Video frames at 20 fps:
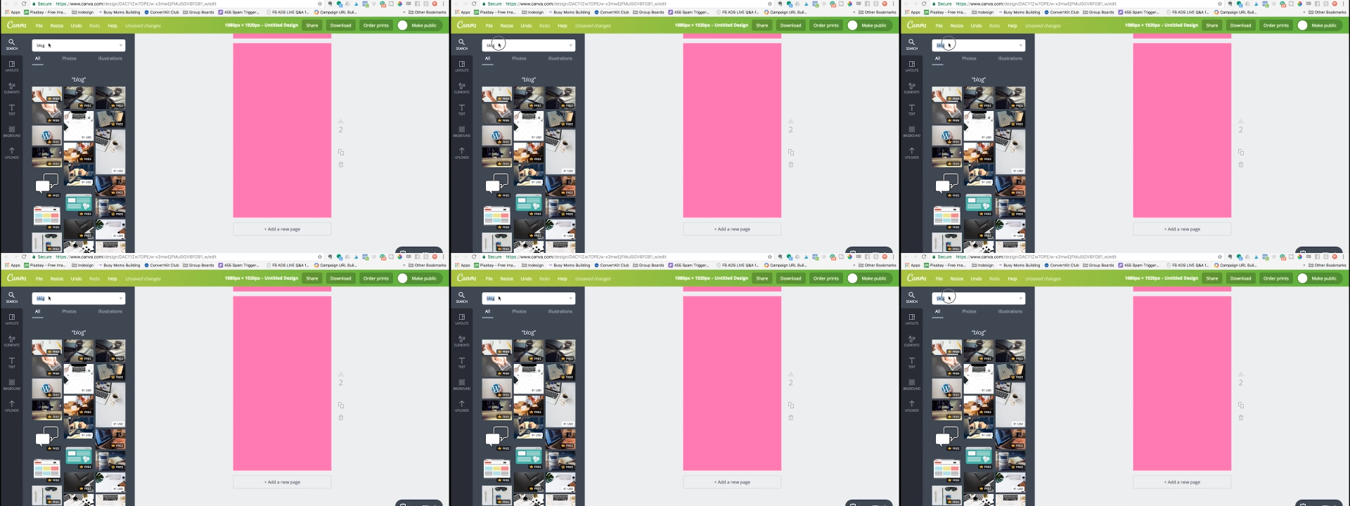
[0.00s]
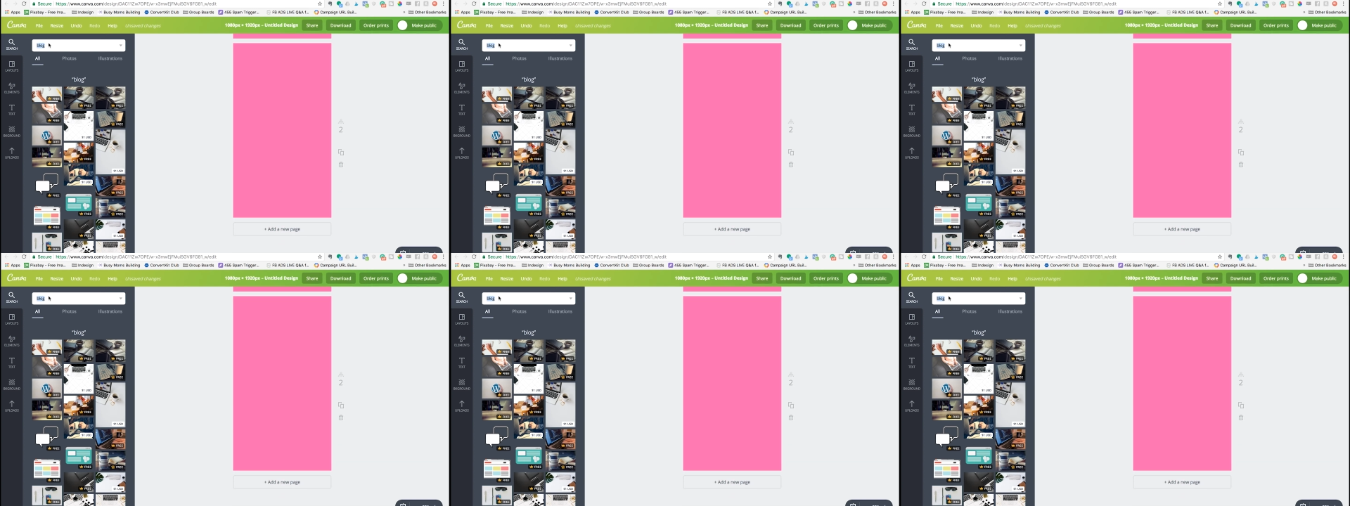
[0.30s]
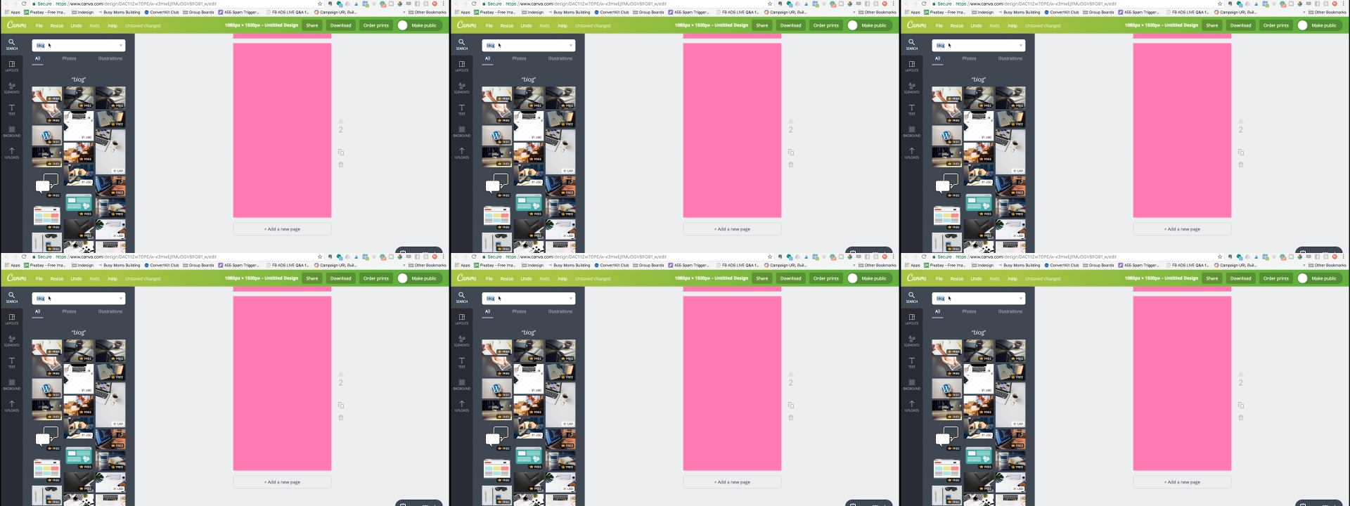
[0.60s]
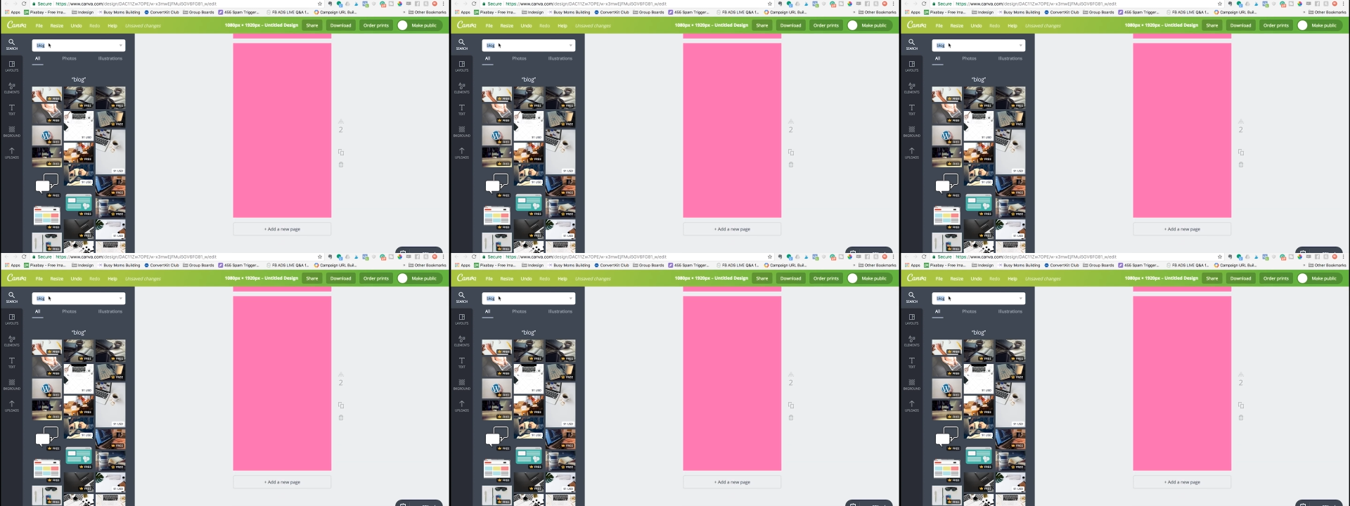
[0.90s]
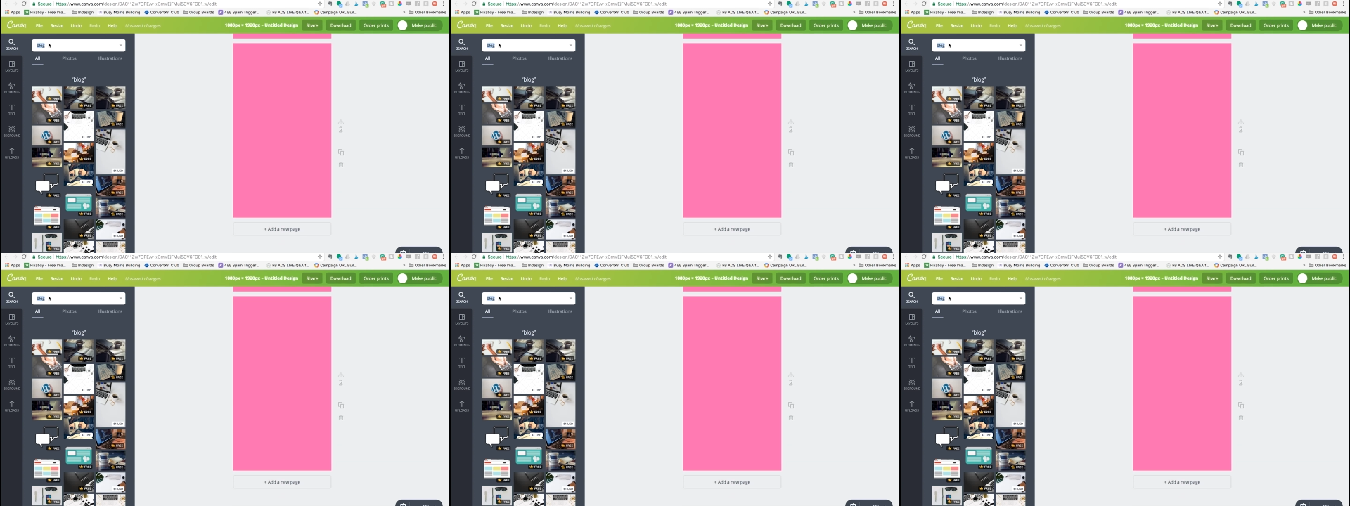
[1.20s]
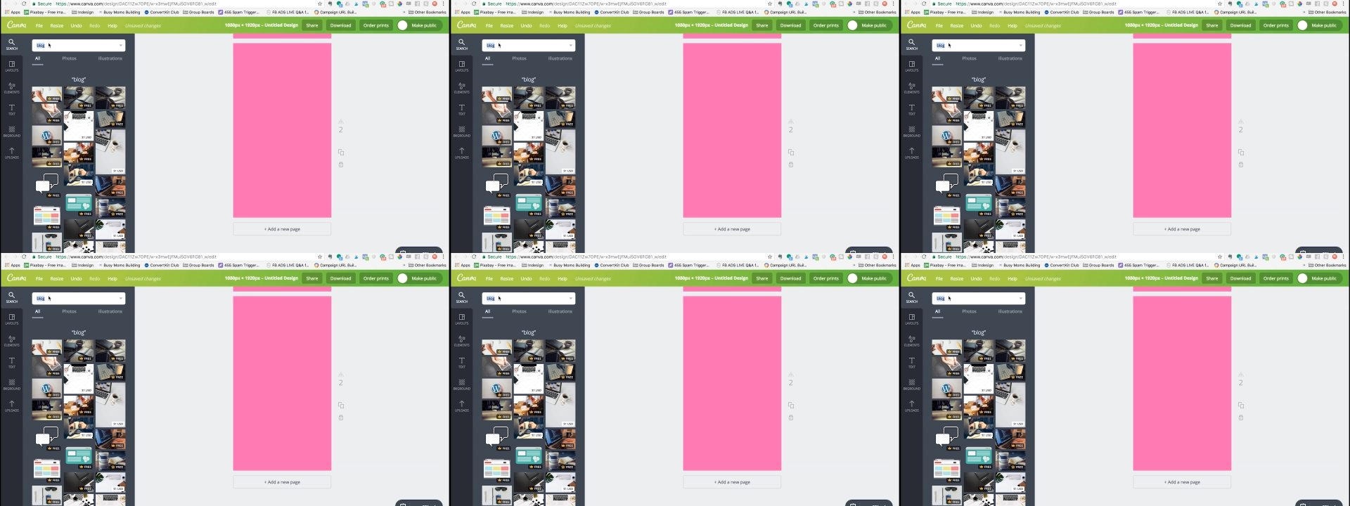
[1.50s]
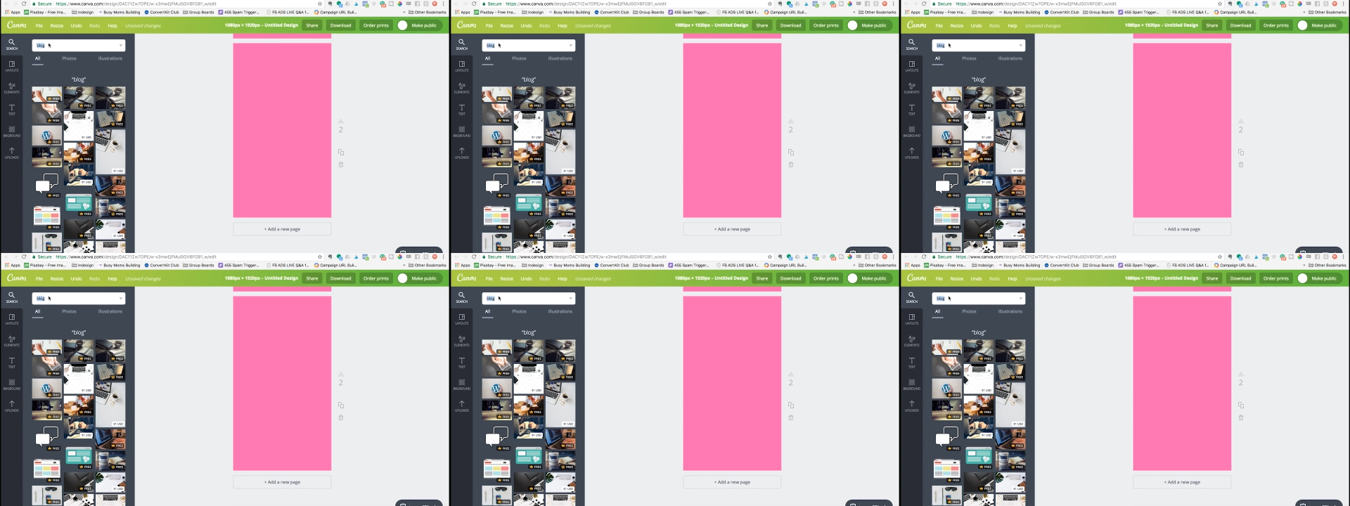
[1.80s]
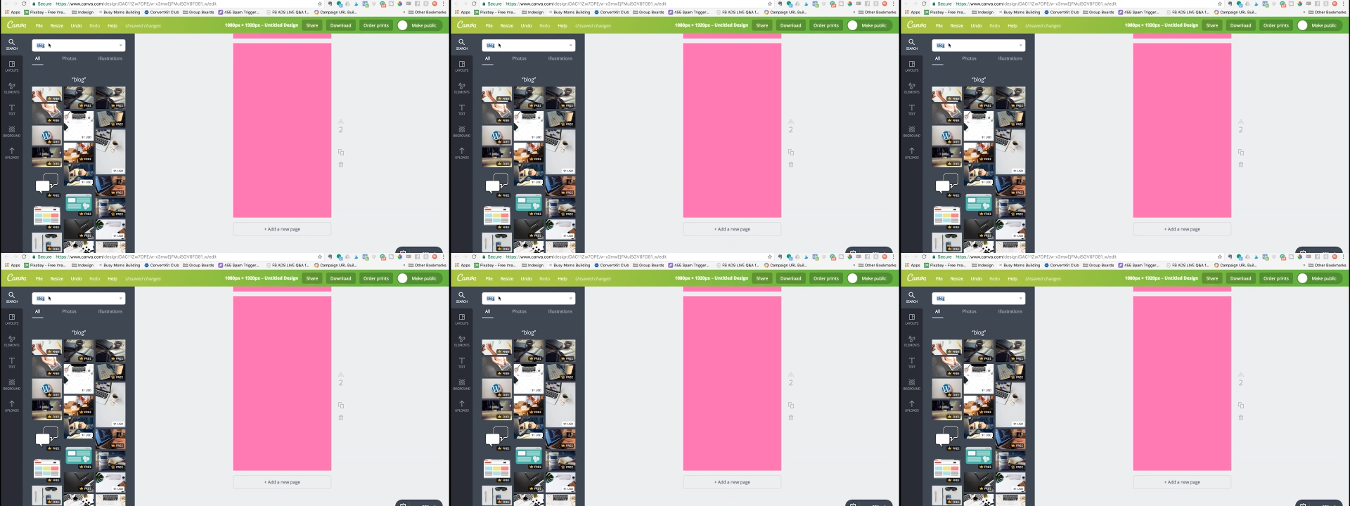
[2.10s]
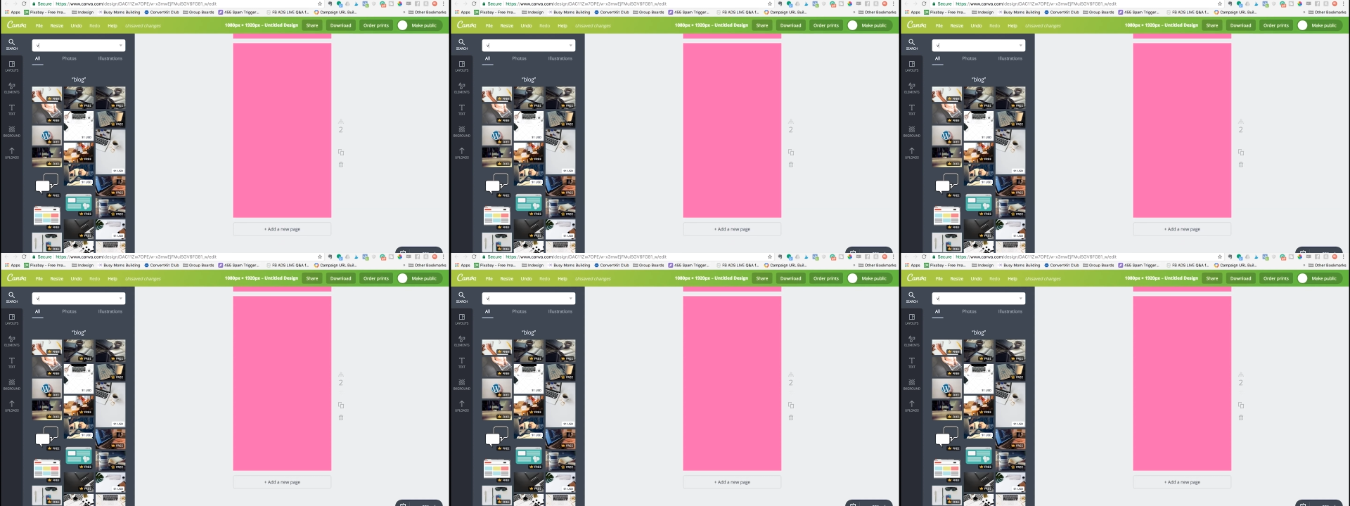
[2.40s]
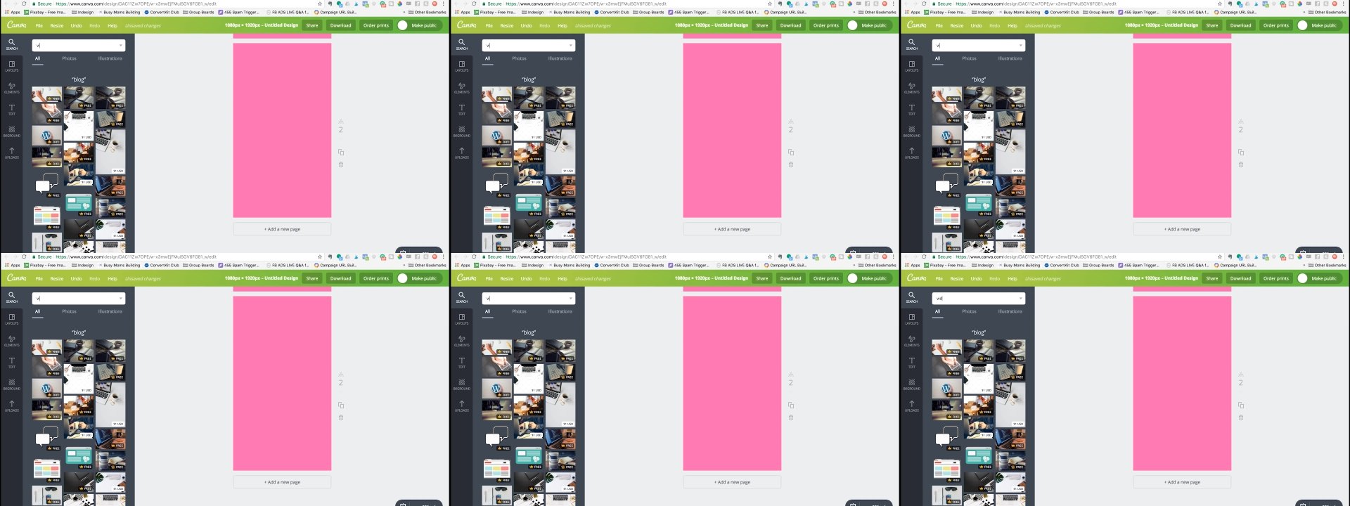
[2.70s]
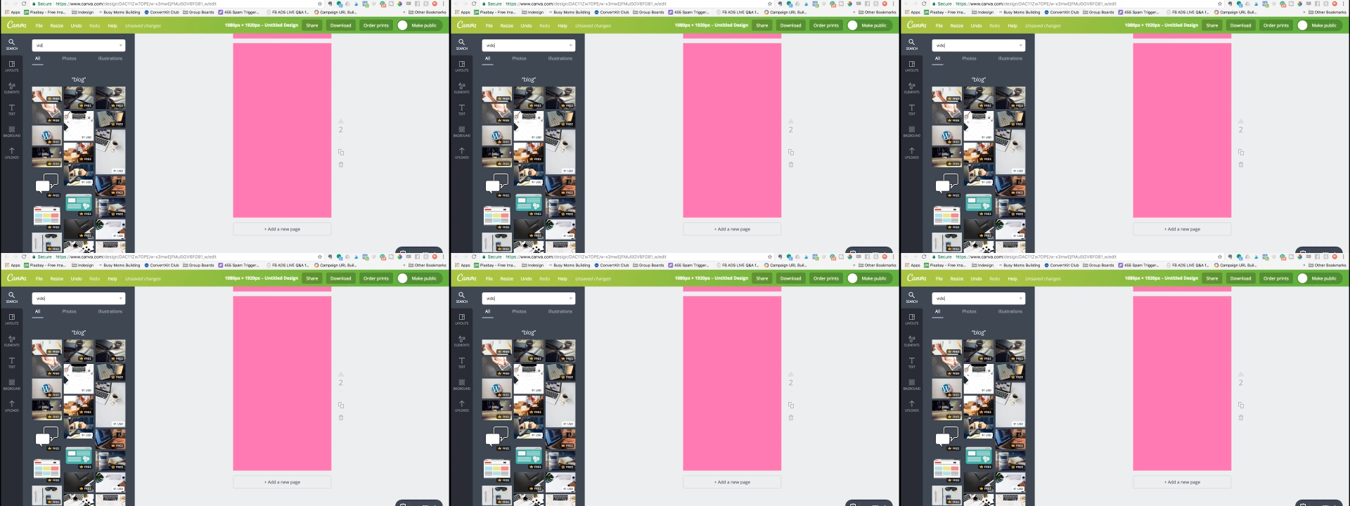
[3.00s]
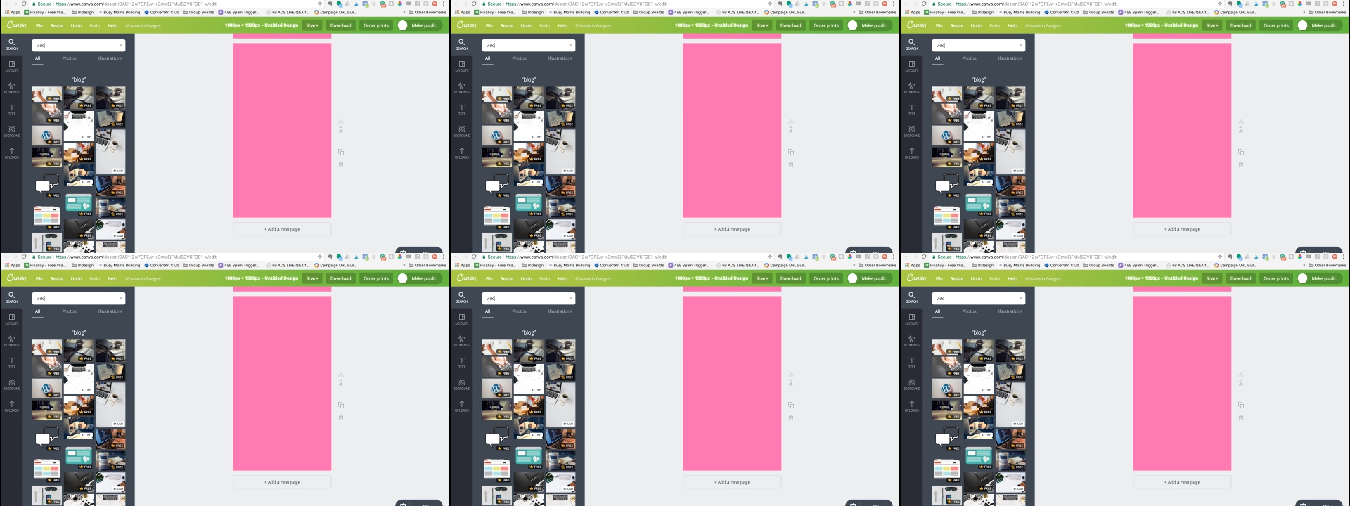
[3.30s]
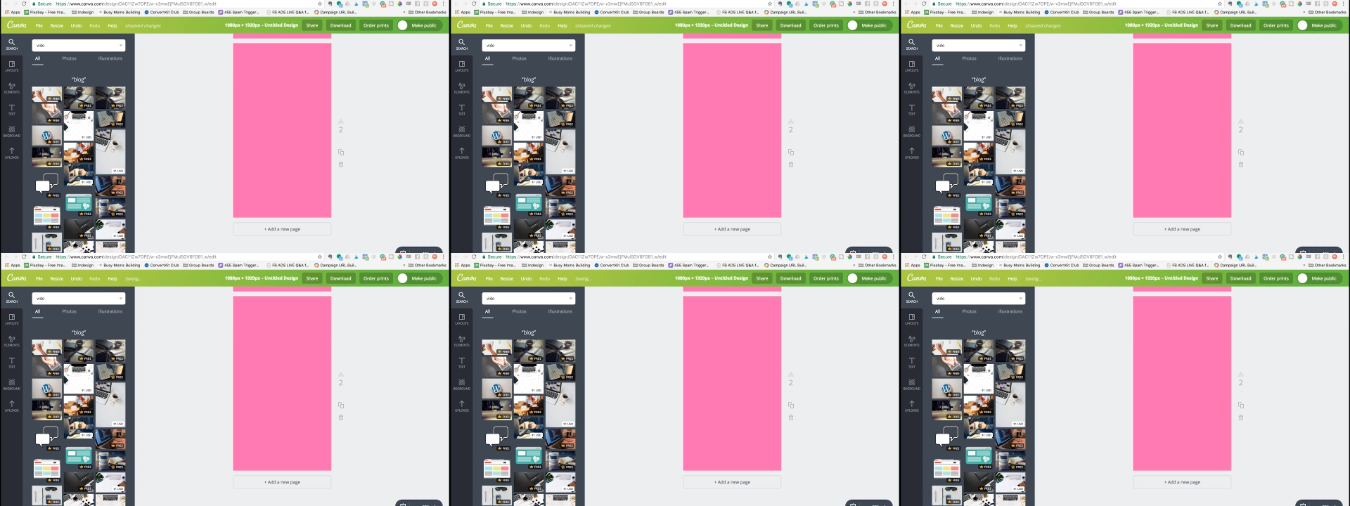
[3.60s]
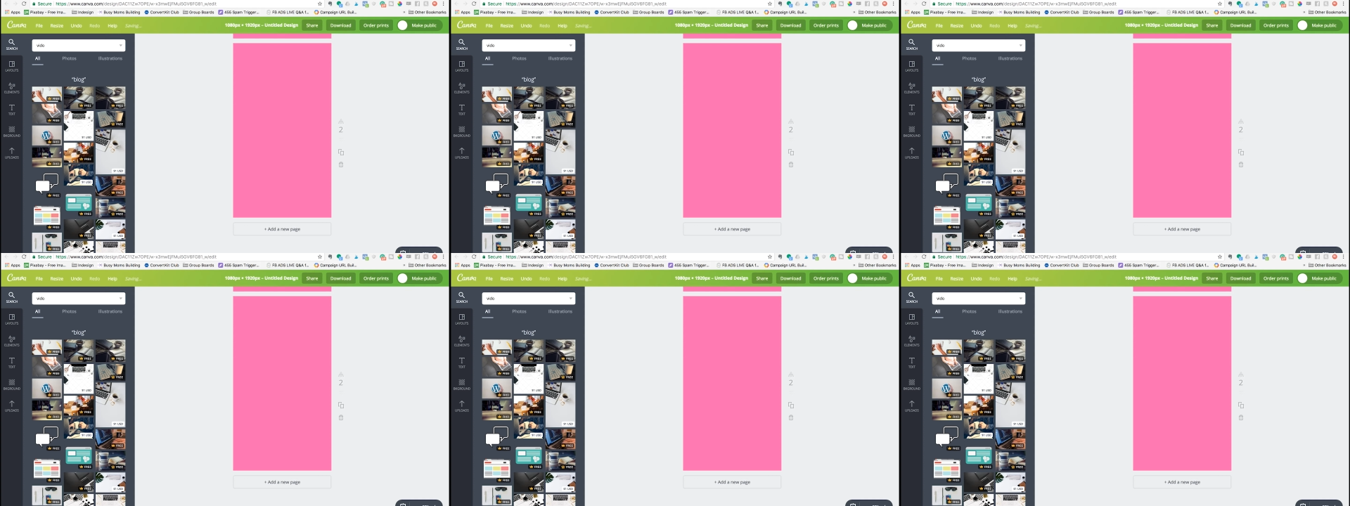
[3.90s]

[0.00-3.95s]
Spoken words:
Nobody's mouth can be seen.